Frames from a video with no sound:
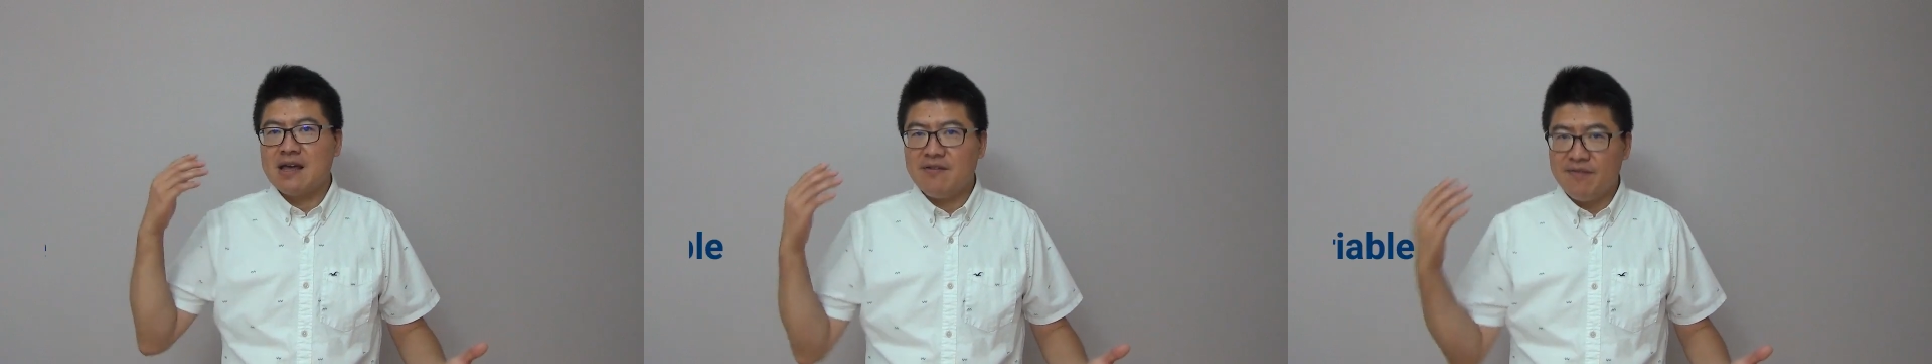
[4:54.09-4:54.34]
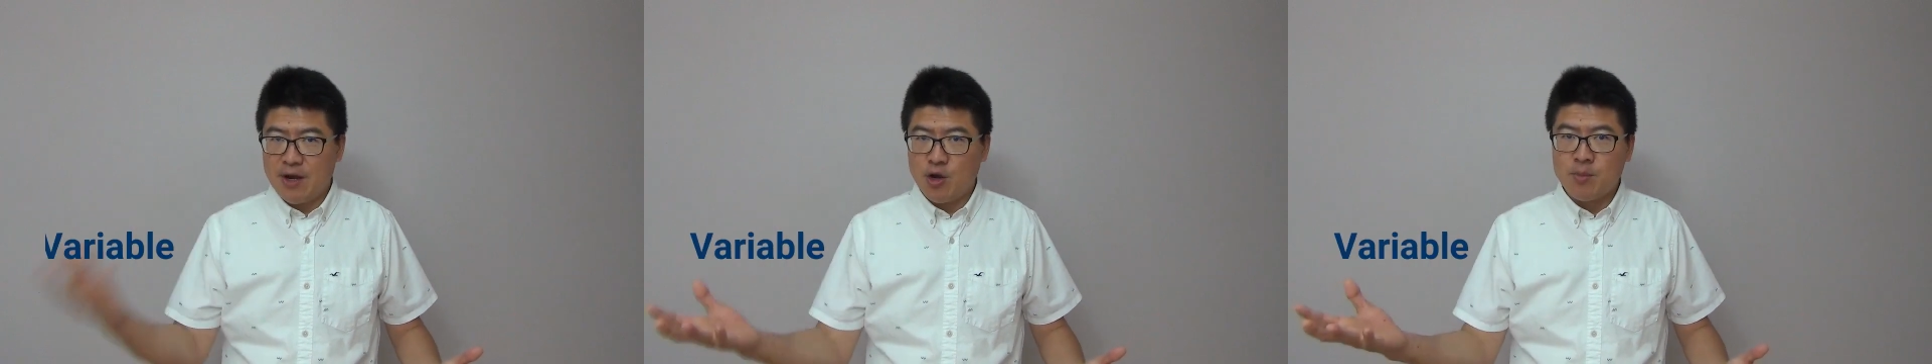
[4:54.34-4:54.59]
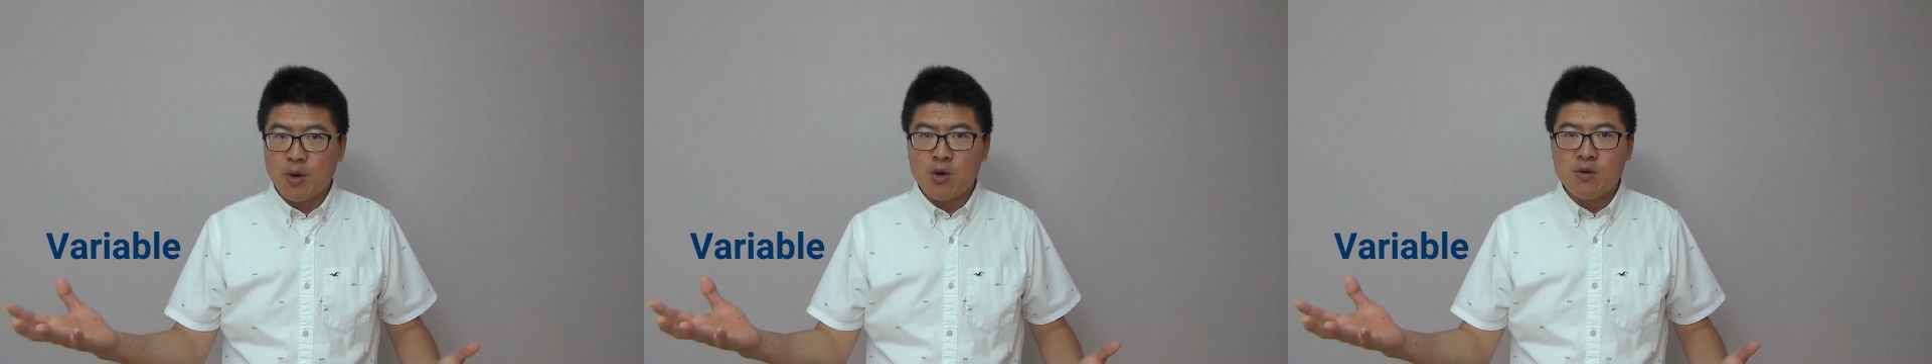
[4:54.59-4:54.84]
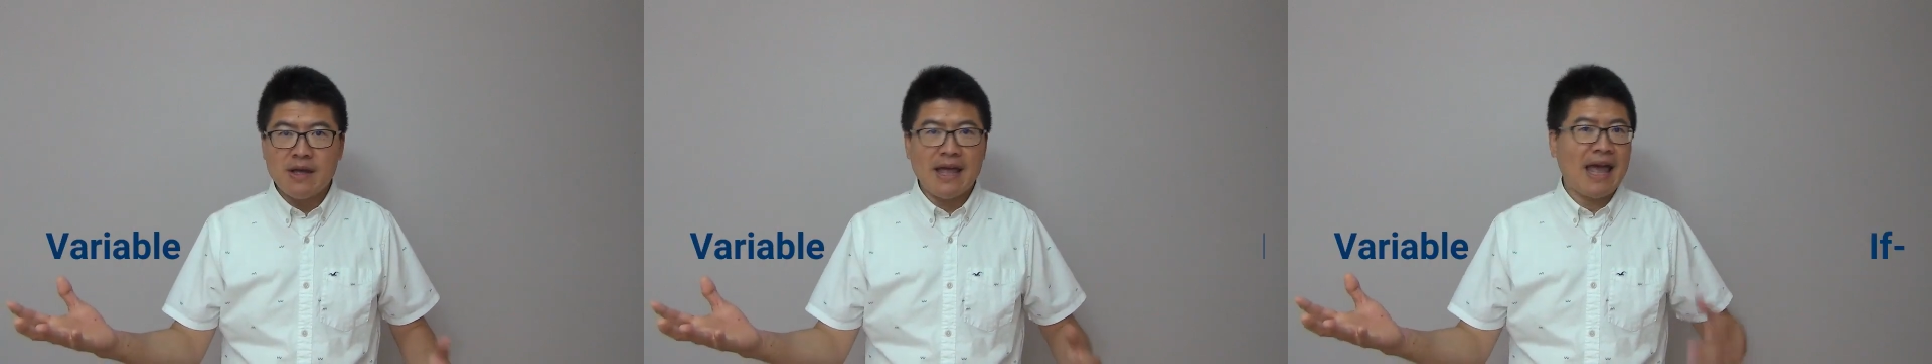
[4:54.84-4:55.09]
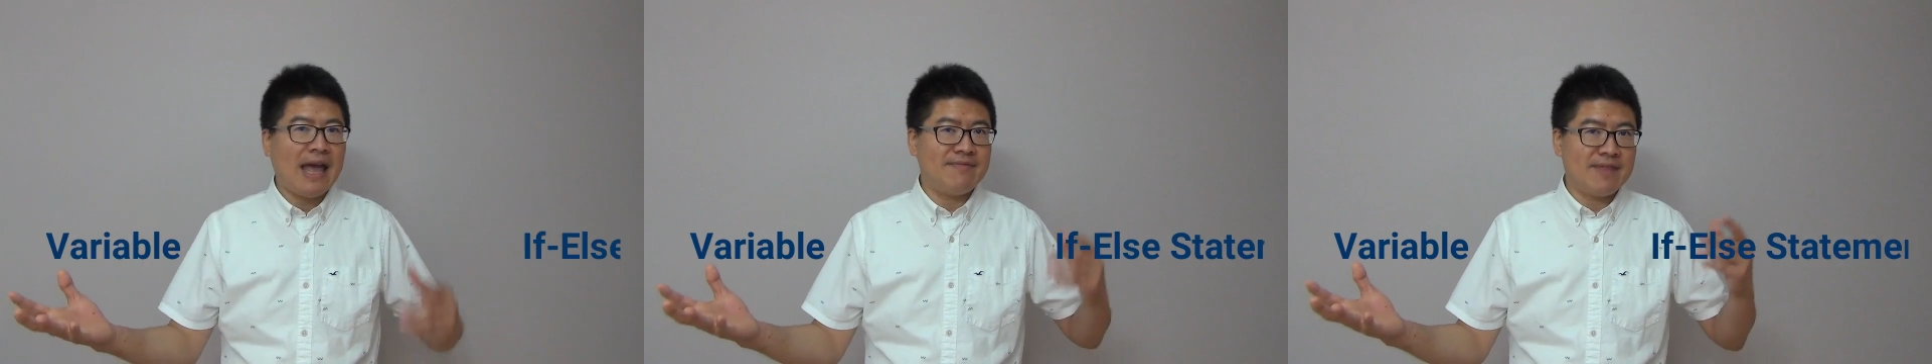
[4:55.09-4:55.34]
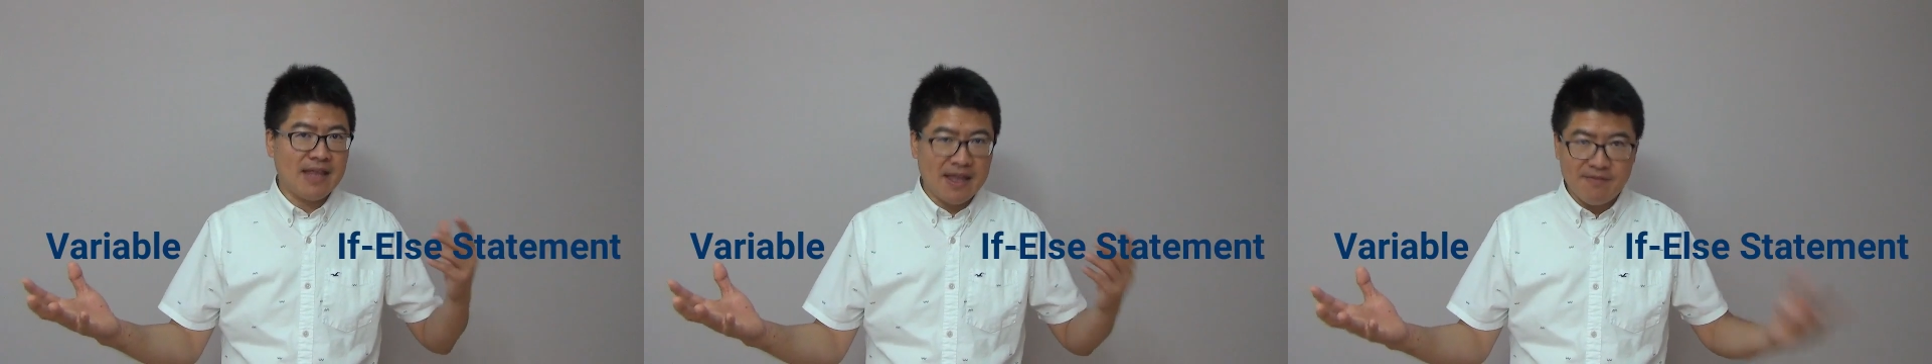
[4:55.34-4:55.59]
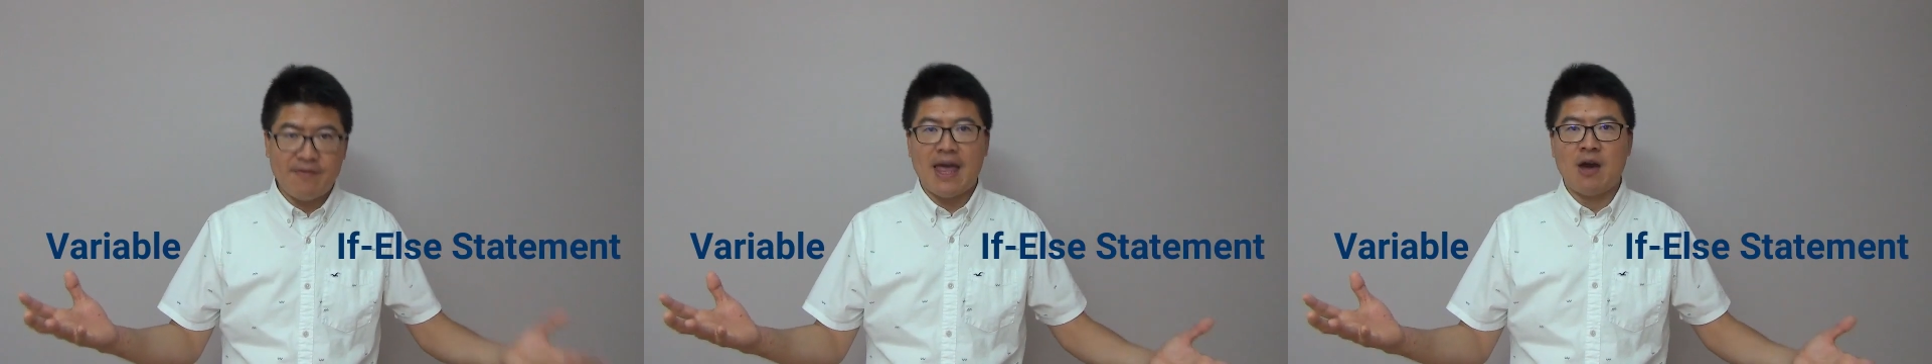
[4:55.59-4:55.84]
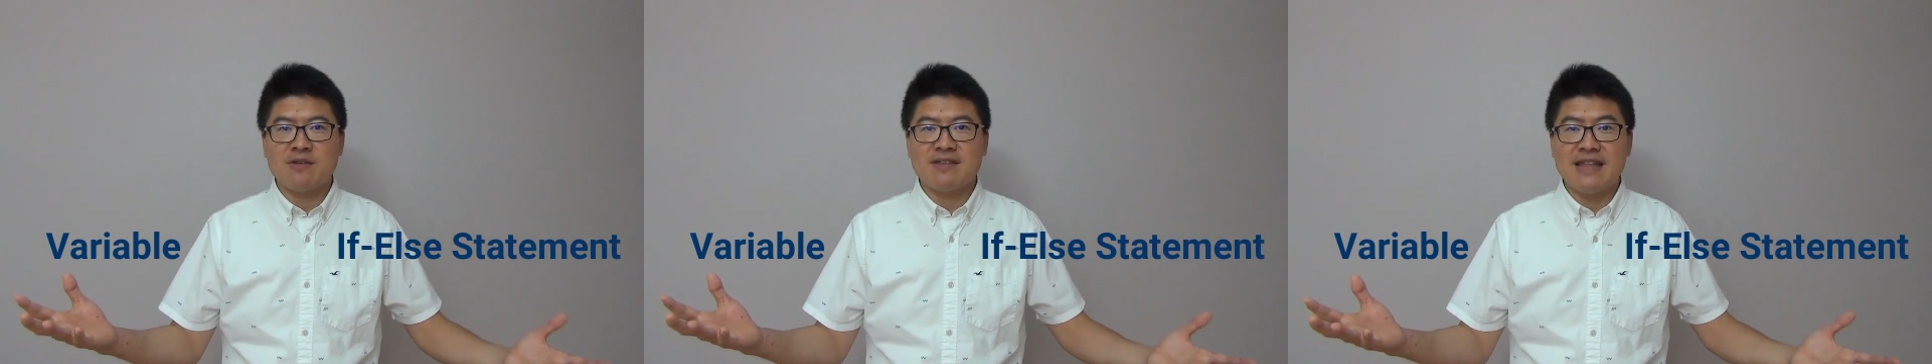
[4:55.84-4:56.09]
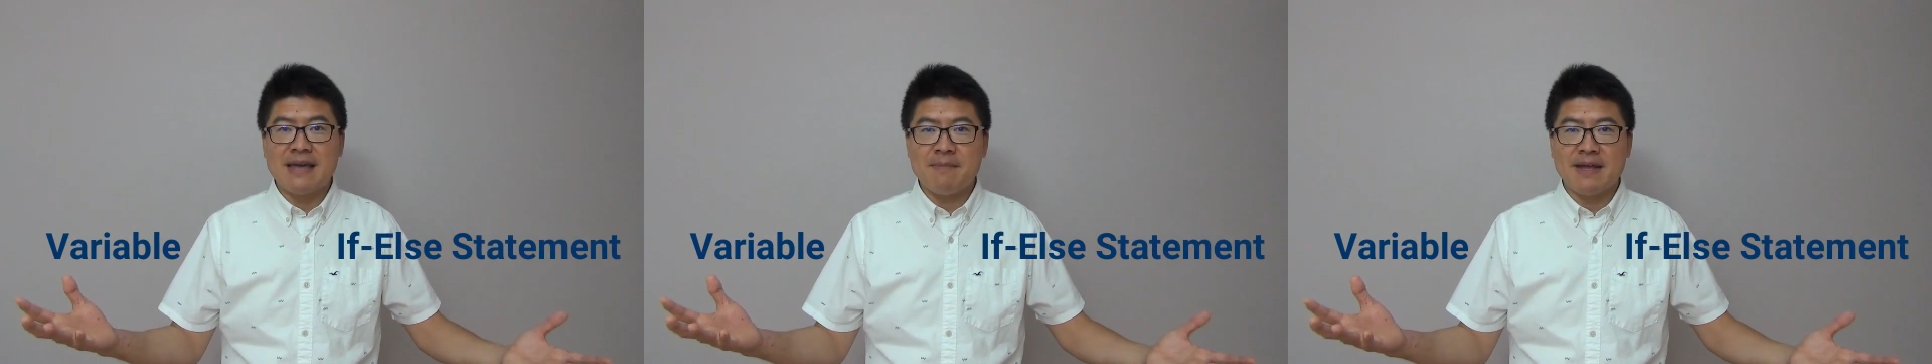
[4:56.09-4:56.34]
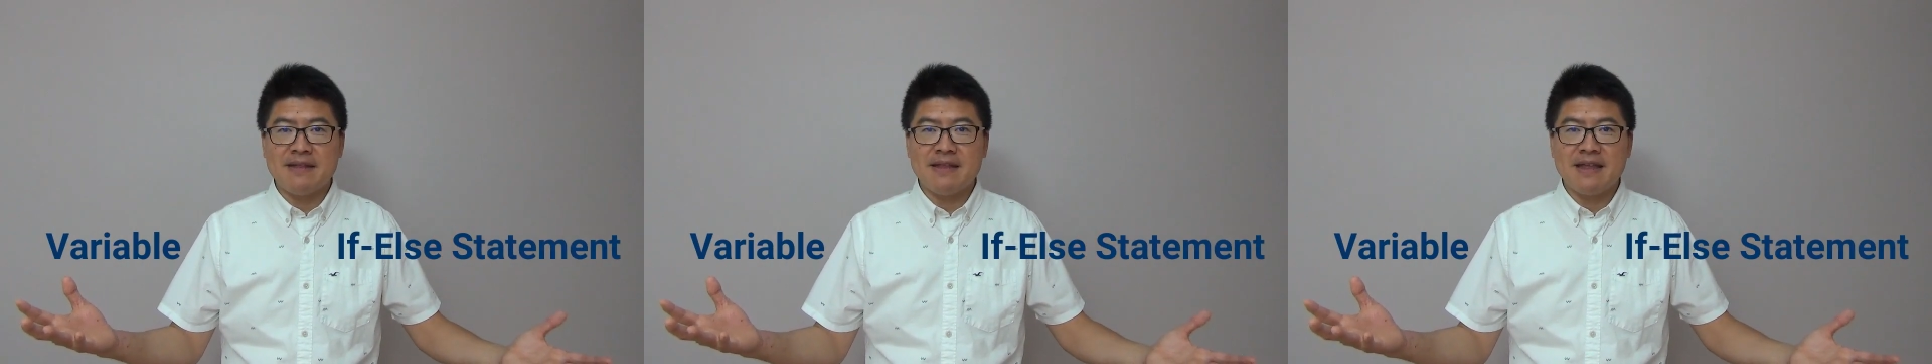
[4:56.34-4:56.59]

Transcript: variable and if-else statement